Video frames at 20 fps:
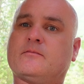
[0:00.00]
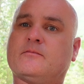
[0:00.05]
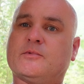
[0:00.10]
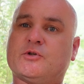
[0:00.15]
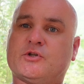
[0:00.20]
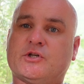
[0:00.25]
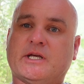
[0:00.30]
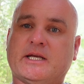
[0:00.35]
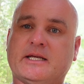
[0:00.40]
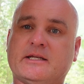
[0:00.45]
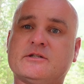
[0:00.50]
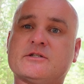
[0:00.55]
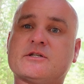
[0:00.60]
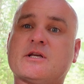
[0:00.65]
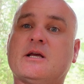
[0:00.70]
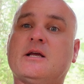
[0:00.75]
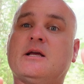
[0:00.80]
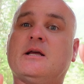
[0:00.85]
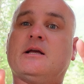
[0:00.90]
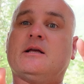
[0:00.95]
machines,
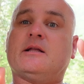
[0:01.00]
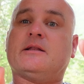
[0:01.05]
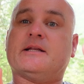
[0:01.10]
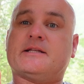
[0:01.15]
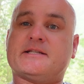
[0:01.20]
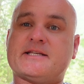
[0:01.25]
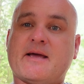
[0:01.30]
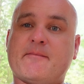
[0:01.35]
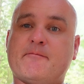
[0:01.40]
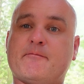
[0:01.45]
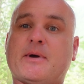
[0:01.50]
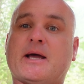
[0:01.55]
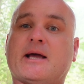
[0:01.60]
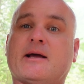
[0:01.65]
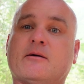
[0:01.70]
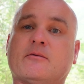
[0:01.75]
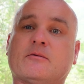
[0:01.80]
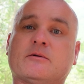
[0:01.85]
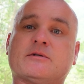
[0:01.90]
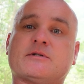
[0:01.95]
they're ten
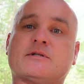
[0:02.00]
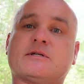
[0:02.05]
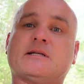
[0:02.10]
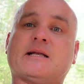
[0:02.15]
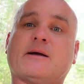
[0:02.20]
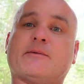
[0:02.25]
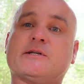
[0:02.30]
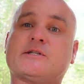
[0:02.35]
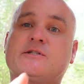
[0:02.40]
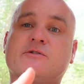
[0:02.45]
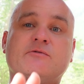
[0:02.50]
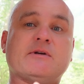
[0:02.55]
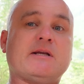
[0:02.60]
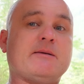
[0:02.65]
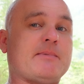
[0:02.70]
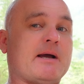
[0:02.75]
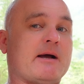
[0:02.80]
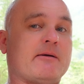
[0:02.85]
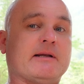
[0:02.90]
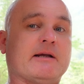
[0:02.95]
pounds. Now it's
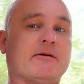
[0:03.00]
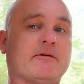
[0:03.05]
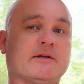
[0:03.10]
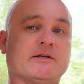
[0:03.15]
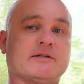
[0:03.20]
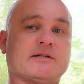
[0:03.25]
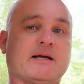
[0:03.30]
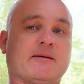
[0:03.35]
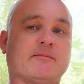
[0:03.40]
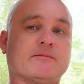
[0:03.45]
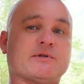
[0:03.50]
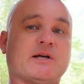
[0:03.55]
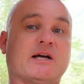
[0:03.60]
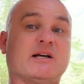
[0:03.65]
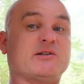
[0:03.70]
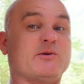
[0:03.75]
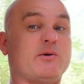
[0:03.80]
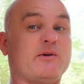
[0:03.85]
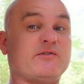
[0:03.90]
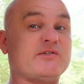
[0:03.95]
three pounds here on this
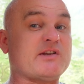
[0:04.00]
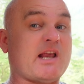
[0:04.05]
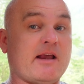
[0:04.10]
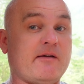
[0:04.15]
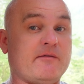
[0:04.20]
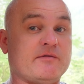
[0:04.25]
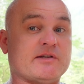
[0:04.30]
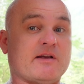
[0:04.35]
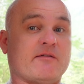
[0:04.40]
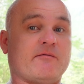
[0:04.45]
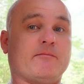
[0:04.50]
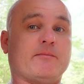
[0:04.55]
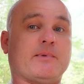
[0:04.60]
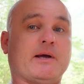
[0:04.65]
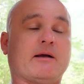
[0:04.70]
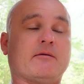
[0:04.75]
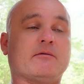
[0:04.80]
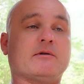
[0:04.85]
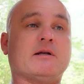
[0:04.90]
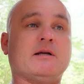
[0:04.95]
campsite, so we've saved seven
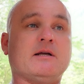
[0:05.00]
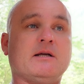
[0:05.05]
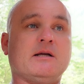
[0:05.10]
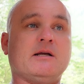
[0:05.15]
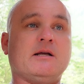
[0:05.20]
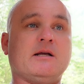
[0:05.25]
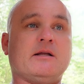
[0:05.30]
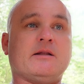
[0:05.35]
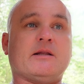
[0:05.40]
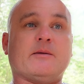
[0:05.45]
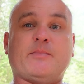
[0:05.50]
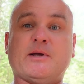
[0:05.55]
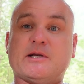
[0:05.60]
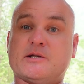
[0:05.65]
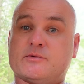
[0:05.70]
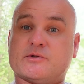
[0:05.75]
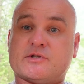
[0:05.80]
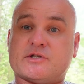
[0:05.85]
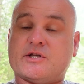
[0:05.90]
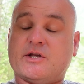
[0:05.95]
pounds. The
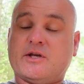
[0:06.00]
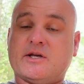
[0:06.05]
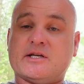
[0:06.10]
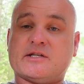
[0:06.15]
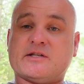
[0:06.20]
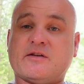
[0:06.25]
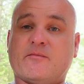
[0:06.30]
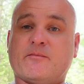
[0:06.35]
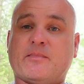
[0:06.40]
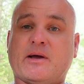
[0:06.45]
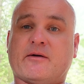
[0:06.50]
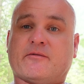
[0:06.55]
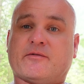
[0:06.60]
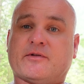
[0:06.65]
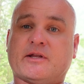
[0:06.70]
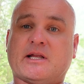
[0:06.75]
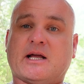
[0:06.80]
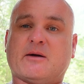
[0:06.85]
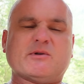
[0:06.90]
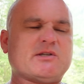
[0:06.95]
pitch was thirty-seven pounds
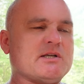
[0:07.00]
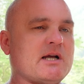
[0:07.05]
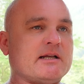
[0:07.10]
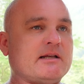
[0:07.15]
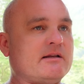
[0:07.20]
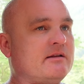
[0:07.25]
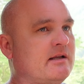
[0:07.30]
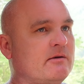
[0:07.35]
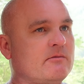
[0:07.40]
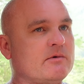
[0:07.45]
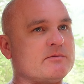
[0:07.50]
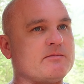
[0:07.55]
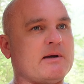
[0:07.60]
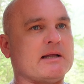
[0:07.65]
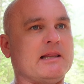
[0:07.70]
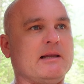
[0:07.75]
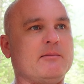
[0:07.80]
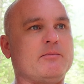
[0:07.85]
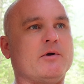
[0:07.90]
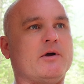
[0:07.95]
for the night, which I didn't think was
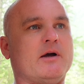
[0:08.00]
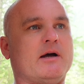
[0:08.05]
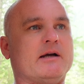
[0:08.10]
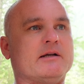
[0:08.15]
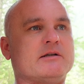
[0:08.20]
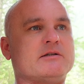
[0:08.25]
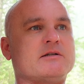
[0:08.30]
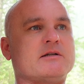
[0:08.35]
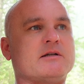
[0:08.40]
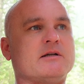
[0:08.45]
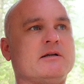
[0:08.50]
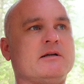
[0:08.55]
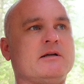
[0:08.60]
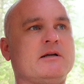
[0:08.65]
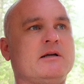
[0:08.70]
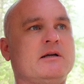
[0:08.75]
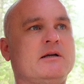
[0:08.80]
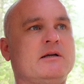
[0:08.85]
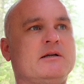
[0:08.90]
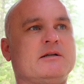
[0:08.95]
badly priced.
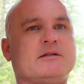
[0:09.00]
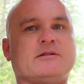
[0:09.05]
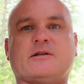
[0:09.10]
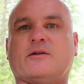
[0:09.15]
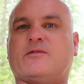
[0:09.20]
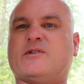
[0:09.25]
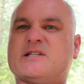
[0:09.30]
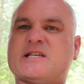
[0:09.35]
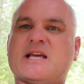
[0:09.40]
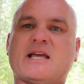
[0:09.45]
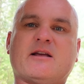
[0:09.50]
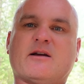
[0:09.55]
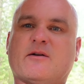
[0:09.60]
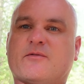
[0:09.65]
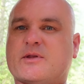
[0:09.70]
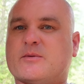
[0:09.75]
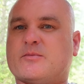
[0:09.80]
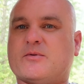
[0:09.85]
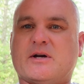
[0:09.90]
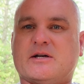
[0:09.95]
So if you take
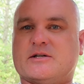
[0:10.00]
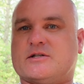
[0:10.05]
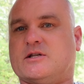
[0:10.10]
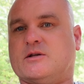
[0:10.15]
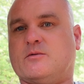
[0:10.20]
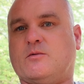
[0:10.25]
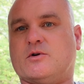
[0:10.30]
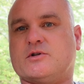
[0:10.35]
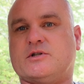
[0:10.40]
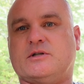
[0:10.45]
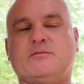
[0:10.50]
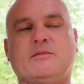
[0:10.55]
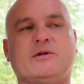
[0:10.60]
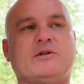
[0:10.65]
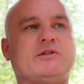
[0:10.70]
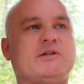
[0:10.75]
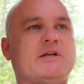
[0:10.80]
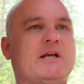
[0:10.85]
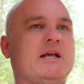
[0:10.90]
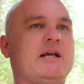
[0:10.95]
off the price of the washing
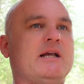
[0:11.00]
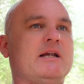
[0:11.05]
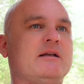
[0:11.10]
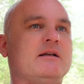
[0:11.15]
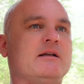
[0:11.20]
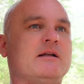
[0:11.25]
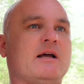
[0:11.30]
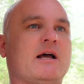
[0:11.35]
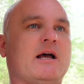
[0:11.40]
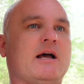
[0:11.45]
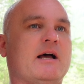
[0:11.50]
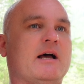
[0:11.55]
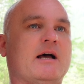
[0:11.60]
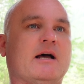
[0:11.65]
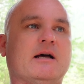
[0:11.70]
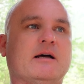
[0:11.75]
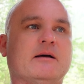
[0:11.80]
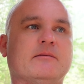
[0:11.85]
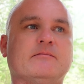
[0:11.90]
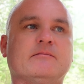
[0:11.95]
machine,
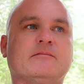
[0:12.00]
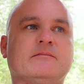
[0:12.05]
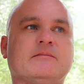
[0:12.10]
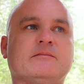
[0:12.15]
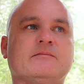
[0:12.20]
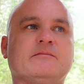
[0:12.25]
um,